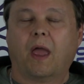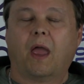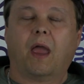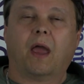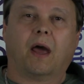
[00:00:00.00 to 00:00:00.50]

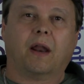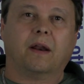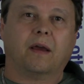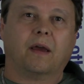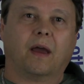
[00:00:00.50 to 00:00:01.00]

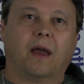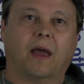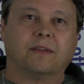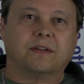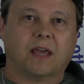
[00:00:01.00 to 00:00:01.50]
And
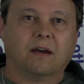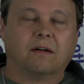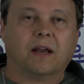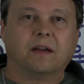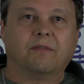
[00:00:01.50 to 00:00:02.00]
at the tail
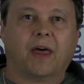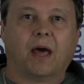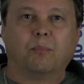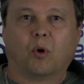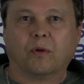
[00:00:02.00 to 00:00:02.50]
end of
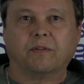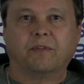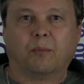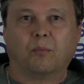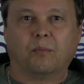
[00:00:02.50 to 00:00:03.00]
that, both of
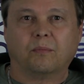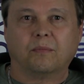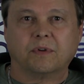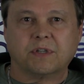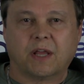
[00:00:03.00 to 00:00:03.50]
them
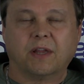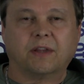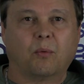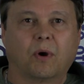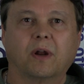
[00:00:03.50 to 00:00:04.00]
said that
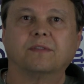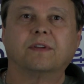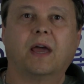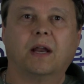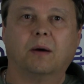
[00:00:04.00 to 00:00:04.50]
they were going to
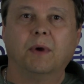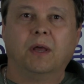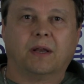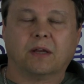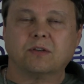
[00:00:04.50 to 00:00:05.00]
sign up,
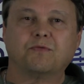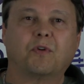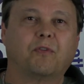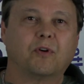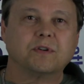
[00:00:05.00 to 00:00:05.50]
not just for
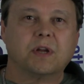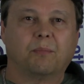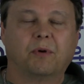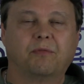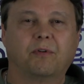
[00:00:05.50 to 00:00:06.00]
First Step,
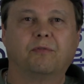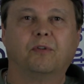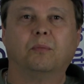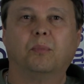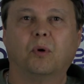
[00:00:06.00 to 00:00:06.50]
but for
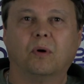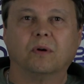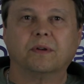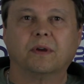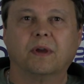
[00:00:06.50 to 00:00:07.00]
full
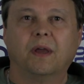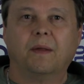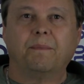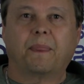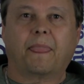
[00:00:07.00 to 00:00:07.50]
Bold.
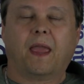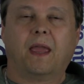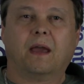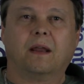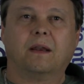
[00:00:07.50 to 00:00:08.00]

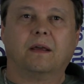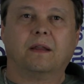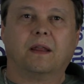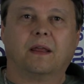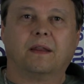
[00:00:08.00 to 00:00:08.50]
And
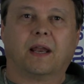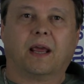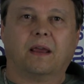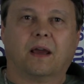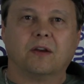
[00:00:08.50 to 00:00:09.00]
then
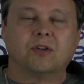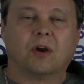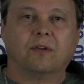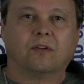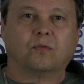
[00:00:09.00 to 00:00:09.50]
I
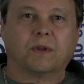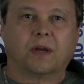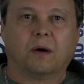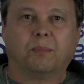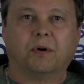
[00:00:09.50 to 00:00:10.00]
shared this with a
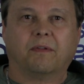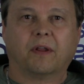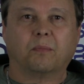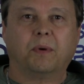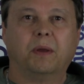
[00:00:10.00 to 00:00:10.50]
couple of
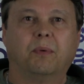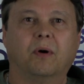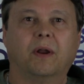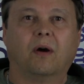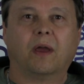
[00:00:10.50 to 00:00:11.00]
other people,
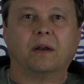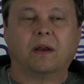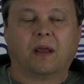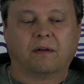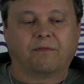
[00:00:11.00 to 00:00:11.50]
and
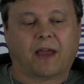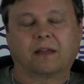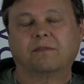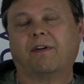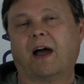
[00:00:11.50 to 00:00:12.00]
in
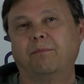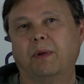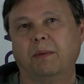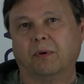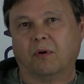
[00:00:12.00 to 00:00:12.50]
fact, 5
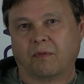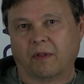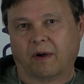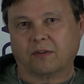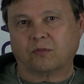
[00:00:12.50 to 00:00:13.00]
people over the
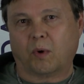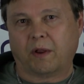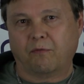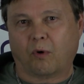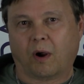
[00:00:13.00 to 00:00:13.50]
last
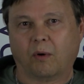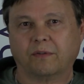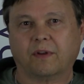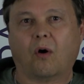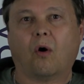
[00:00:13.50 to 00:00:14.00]
24
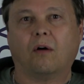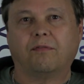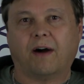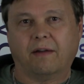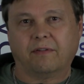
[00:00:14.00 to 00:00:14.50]
hours, and all
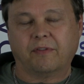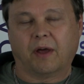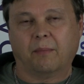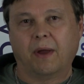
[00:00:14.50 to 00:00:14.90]
5 of them